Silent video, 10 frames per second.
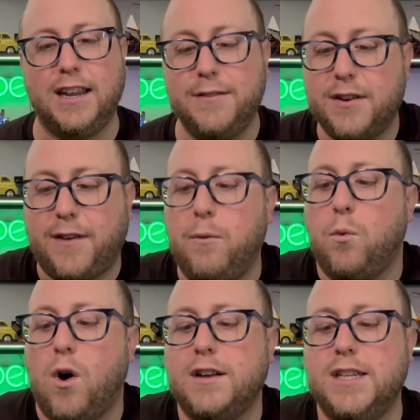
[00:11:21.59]
Even if I
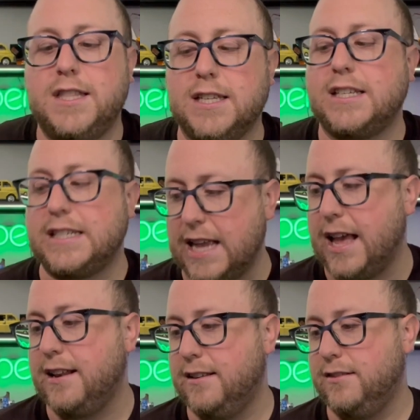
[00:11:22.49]
wanted this
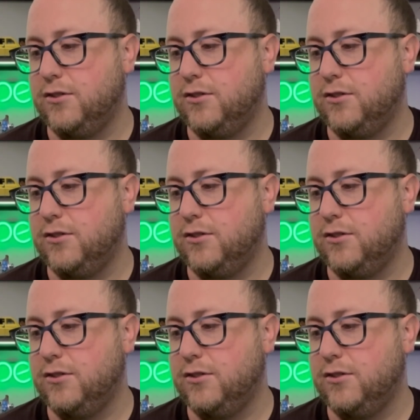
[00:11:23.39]
set